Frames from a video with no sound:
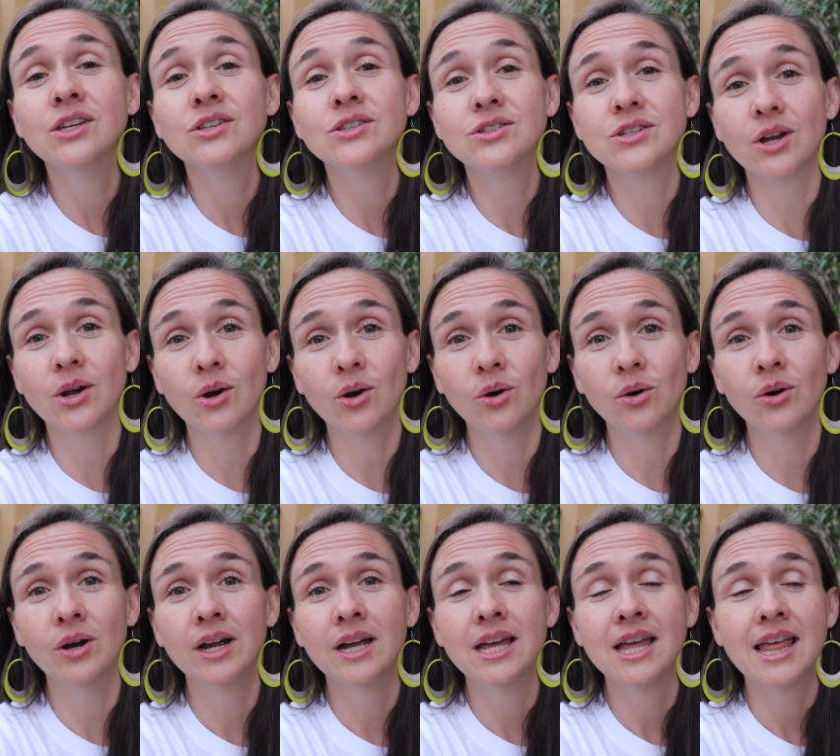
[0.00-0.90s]

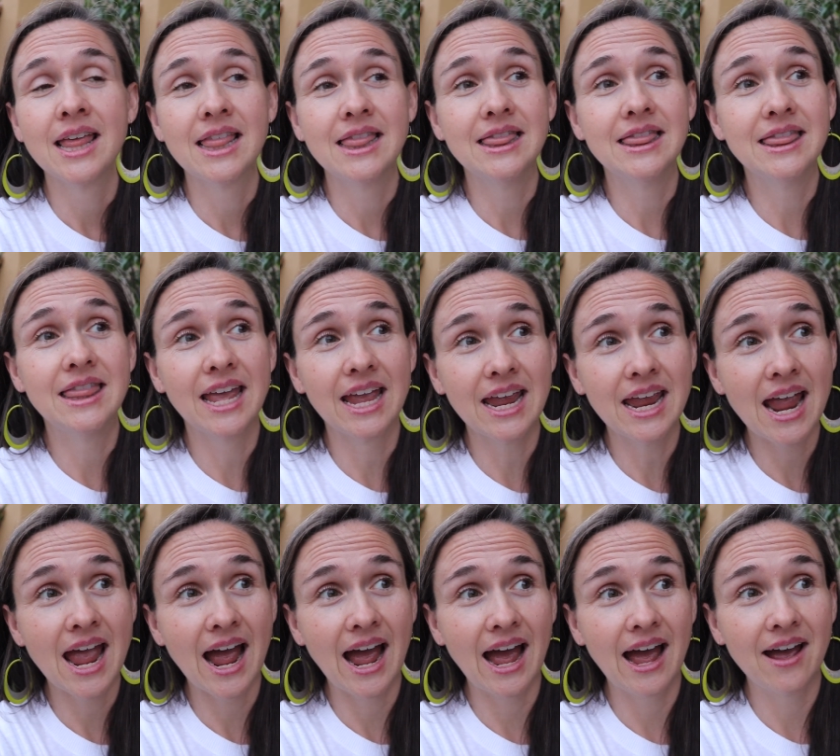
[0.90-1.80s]
So they
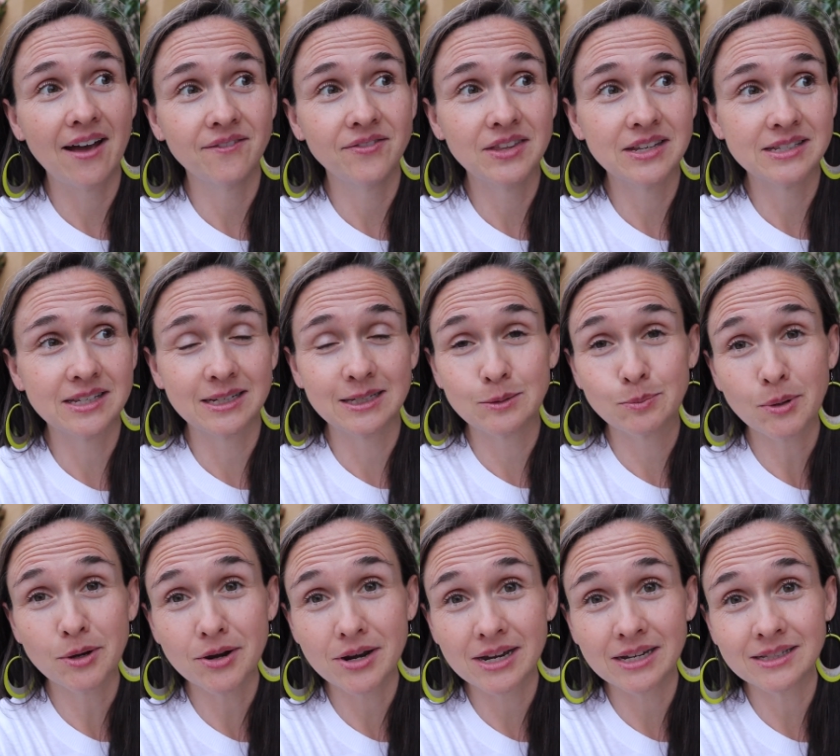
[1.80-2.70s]
have this
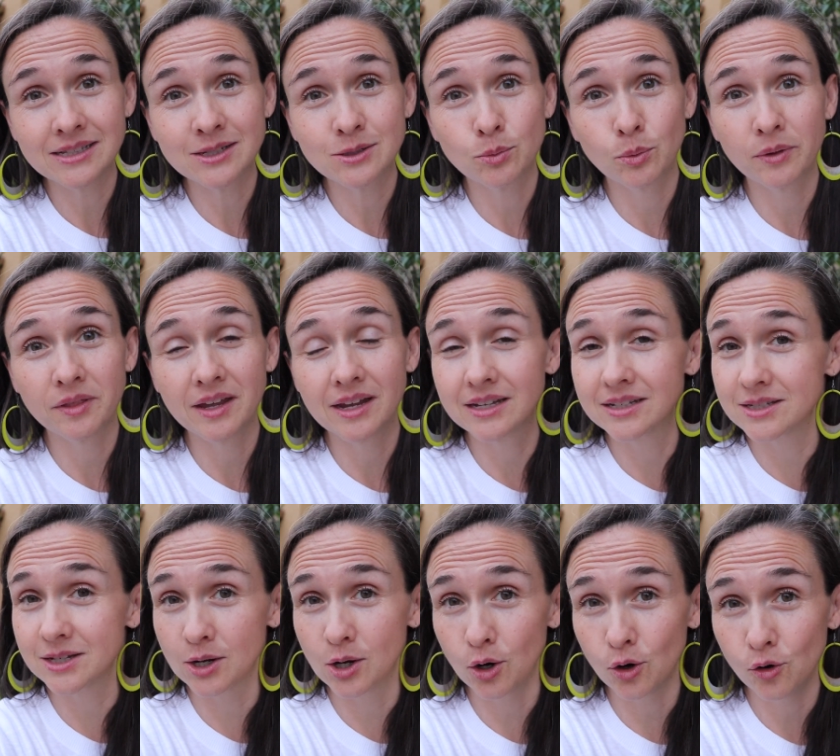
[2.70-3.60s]
experience where they get
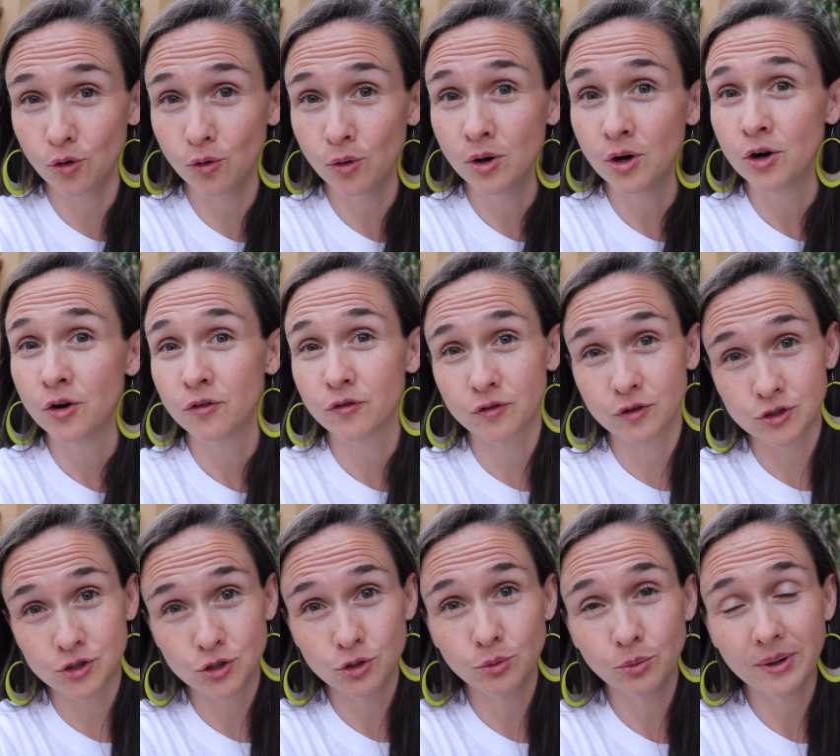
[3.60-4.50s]
to go for
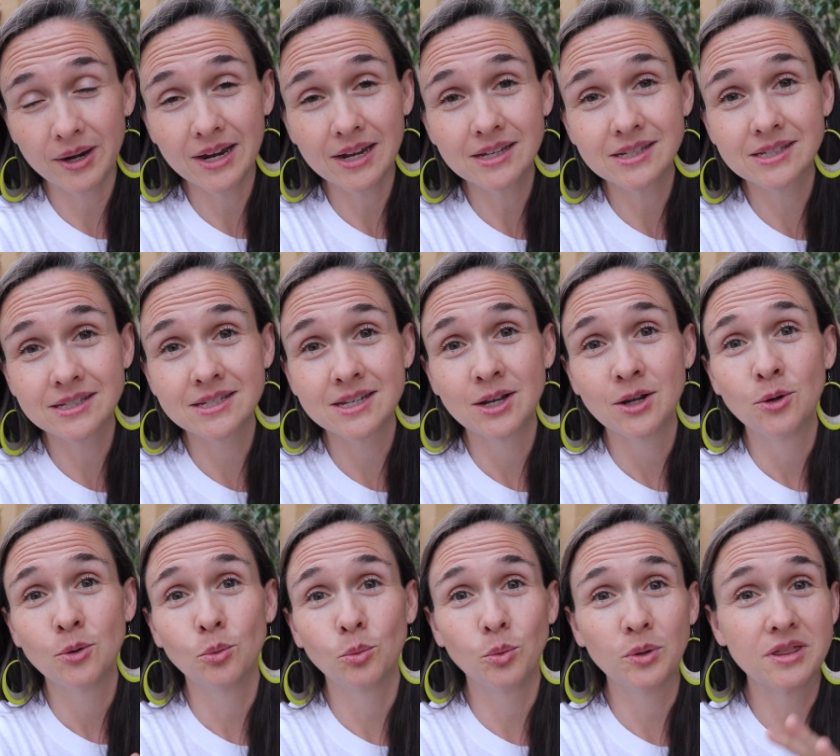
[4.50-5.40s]
two weeks
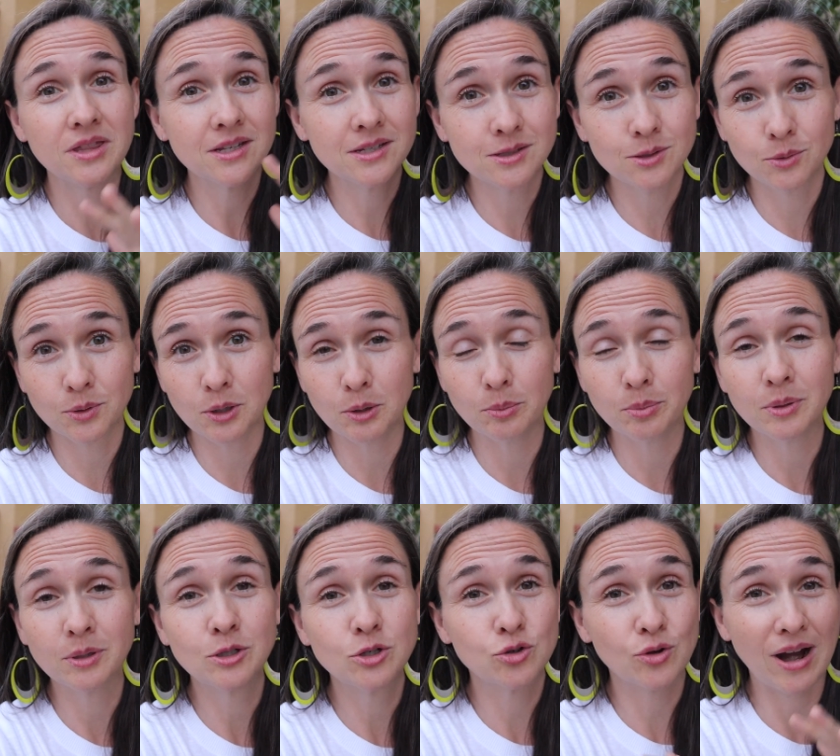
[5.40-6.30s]
with this group,
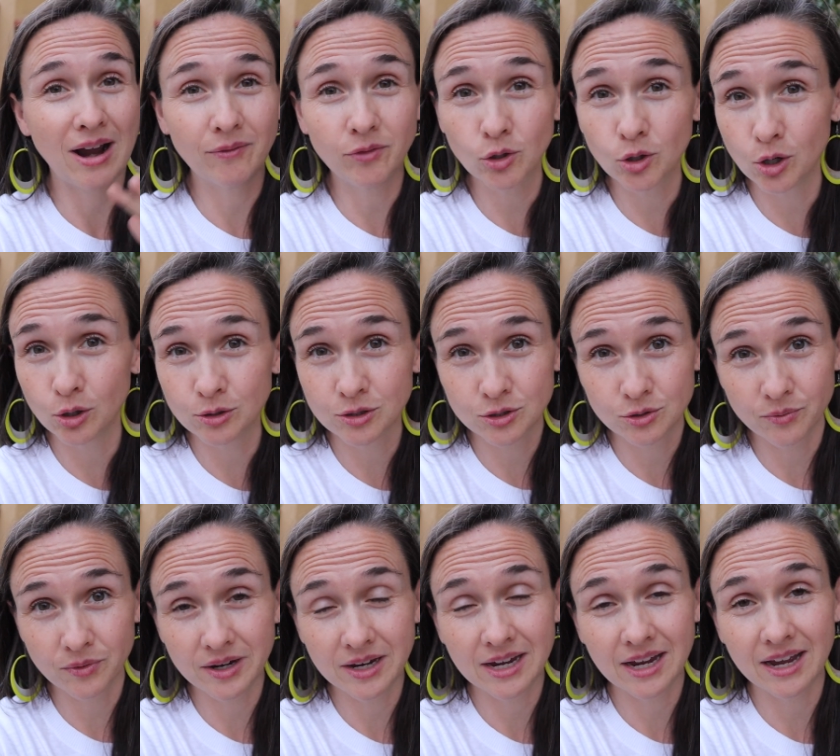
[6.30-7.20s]
travel Costa
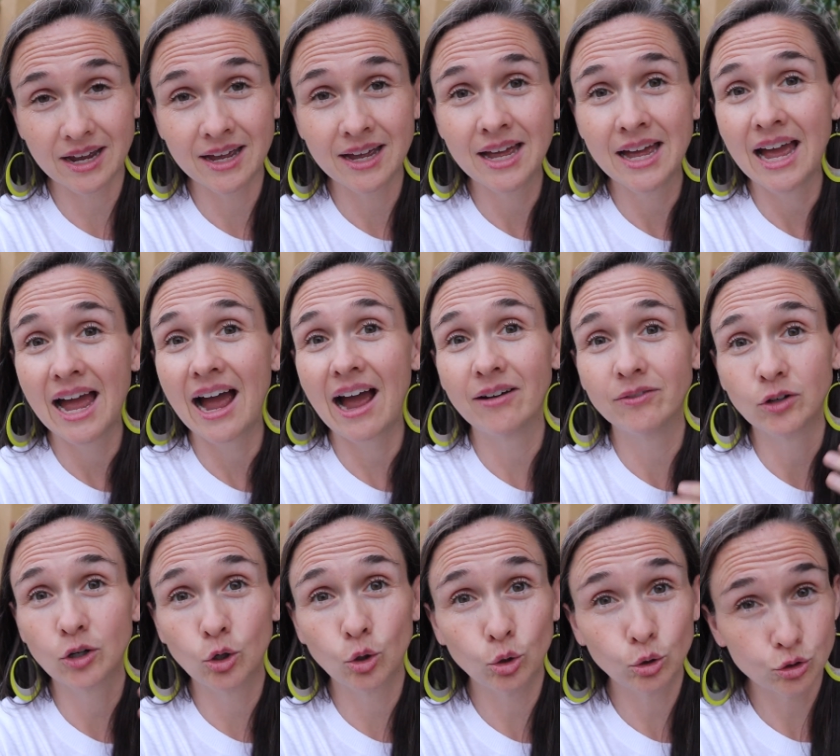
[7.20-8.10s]
Rica, have
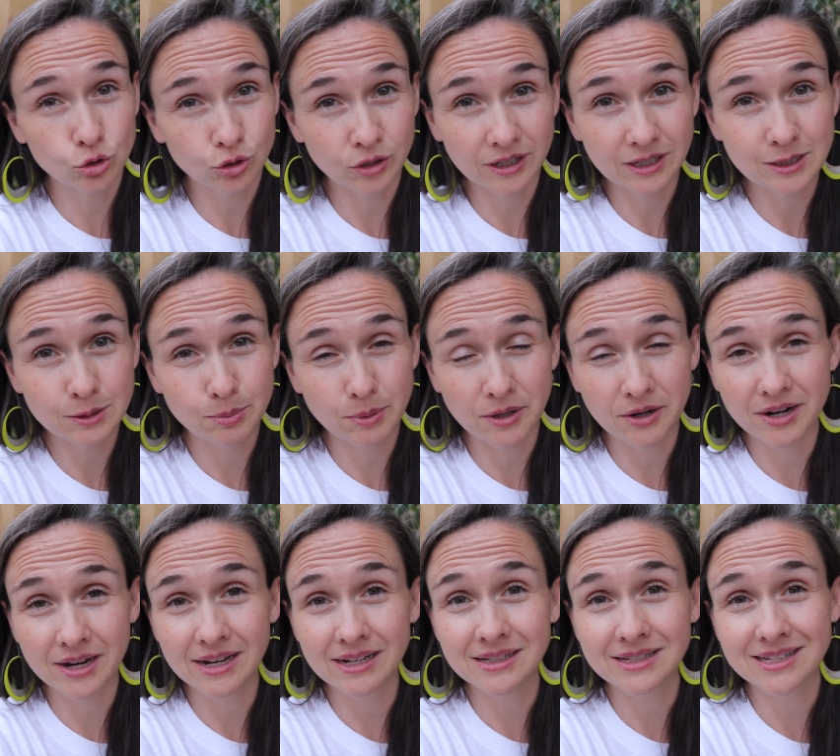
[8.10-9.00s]
a culture
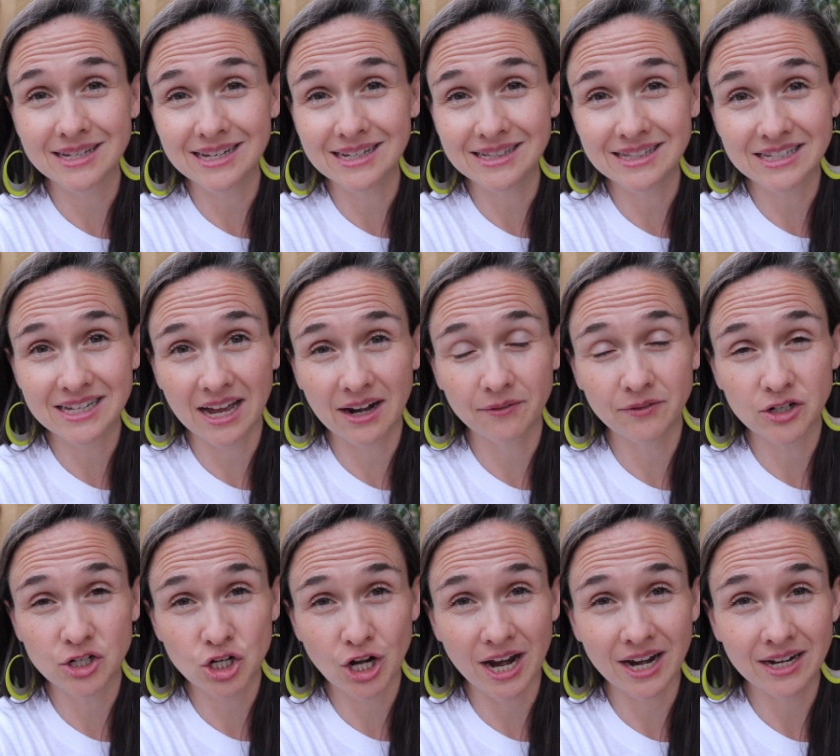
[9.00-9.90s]
experience inside of a
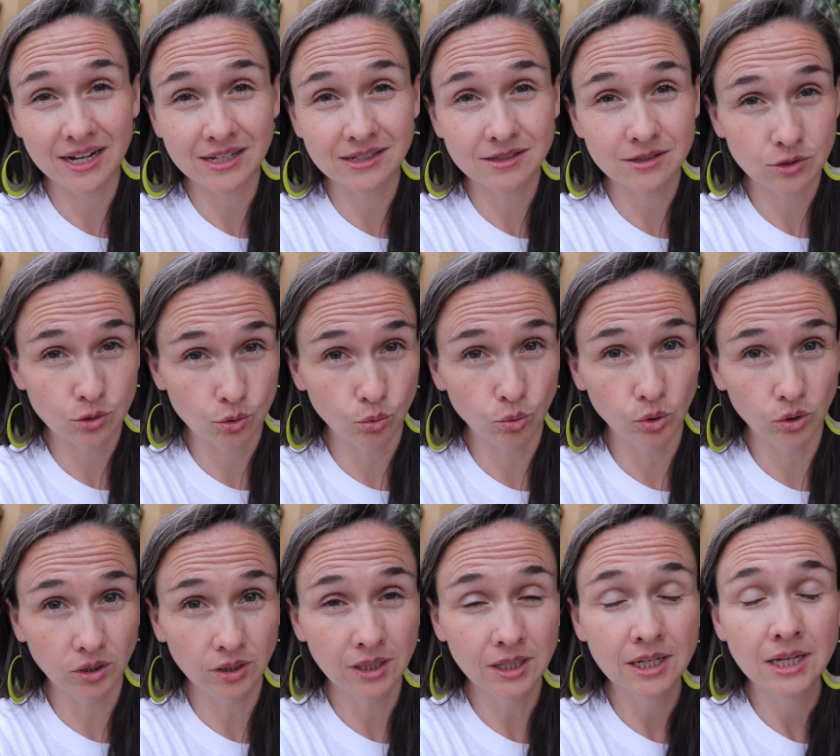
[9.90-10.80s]
Chinese
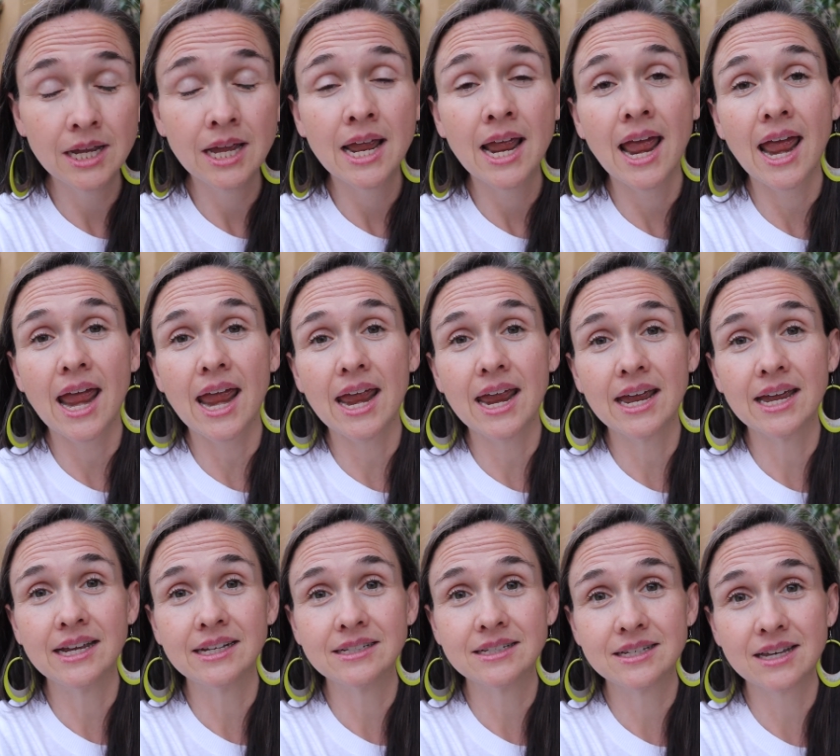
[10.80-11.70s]
school,
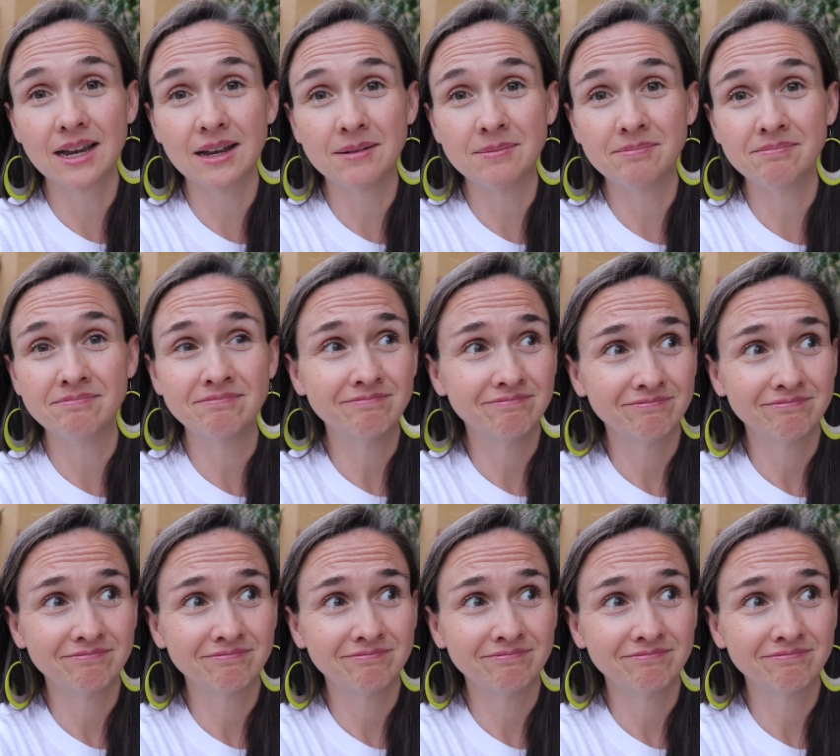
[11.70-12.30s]
and um,